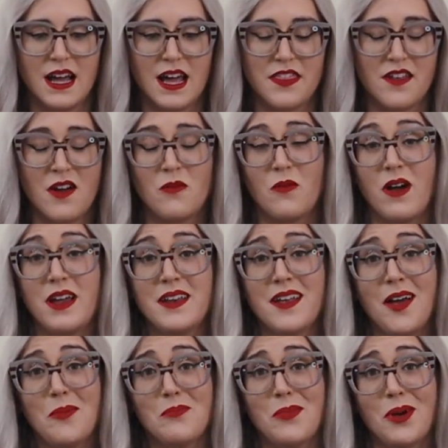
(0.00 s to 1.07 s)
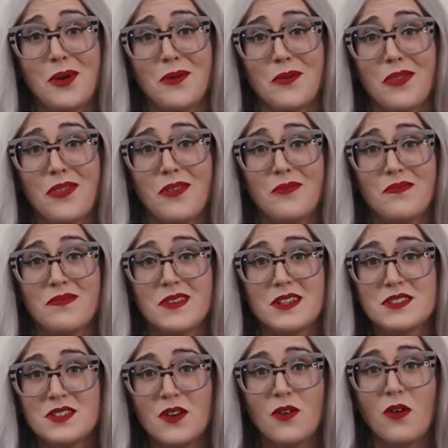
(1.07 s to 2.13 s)
I thought, why not both?
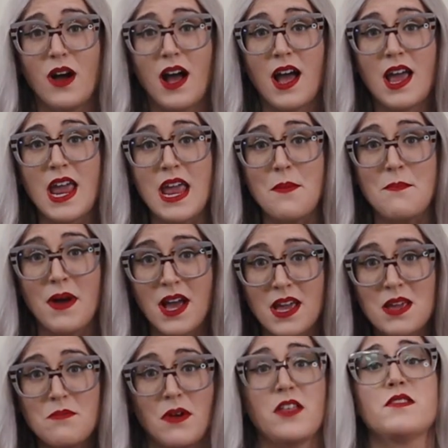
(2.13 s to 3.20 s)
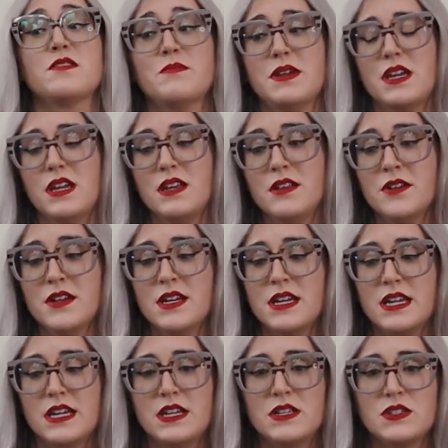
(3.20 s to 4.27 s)
So my mother mead
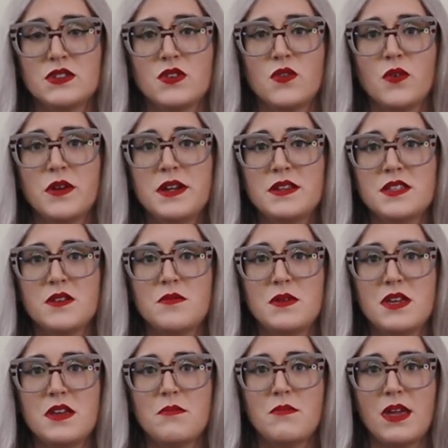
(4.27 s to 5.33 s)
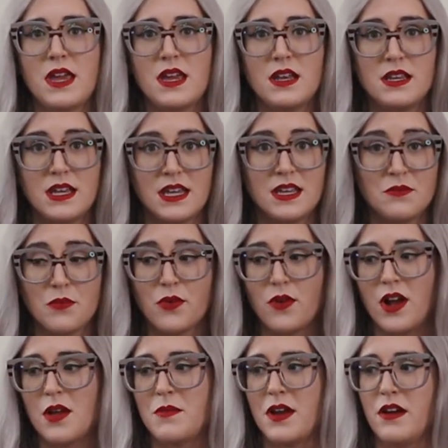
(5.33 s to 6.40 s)
is going to be made in
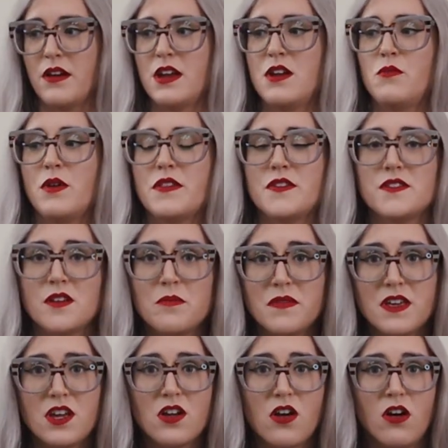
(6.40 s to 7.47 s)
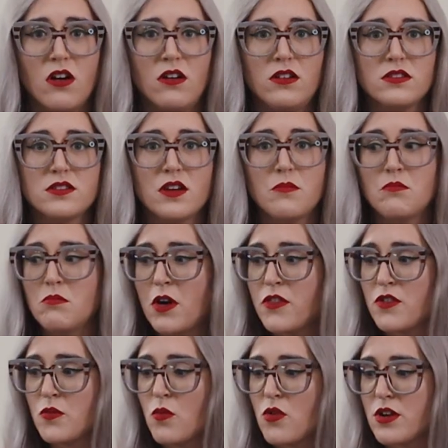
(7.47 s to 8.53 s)
primary with something called
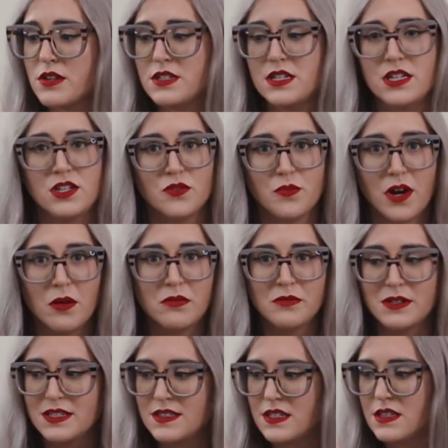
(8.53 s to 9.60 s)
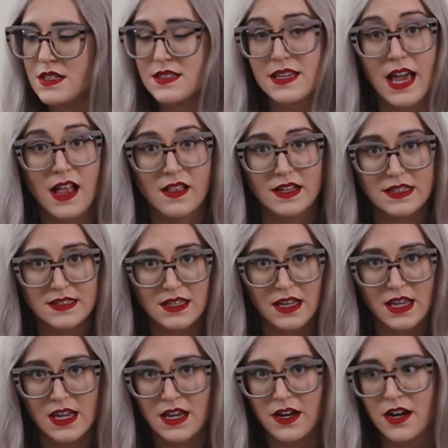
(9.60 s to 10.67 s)
motherwort tea. You probably see this gallon
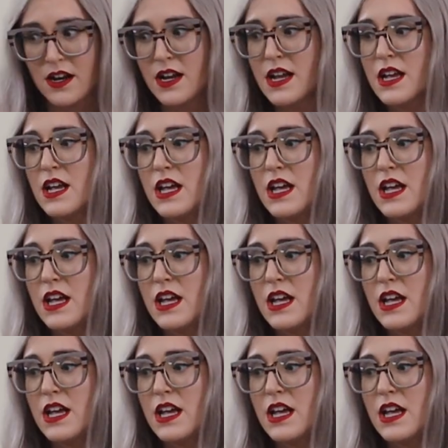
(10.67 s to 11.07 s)
sitting here.